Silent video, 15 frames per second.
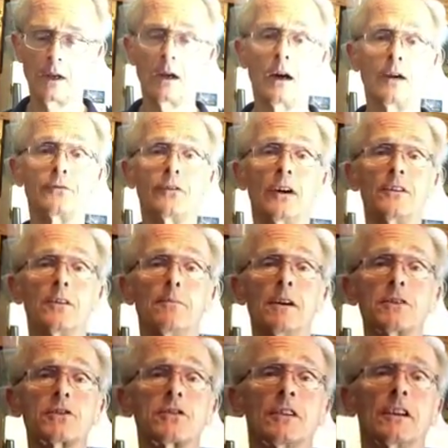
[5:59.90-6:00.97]
I find the
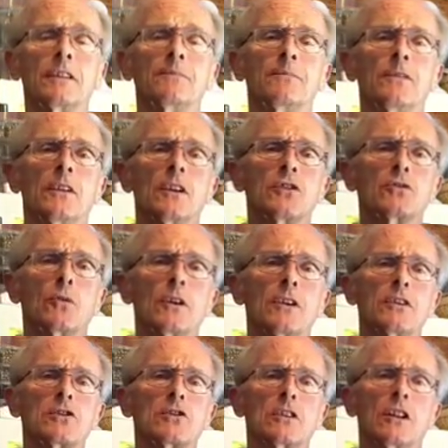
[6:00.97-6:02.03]
best thing is one of
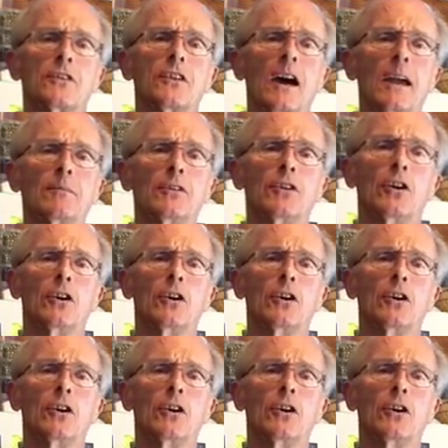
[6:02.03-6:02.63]
these little diamond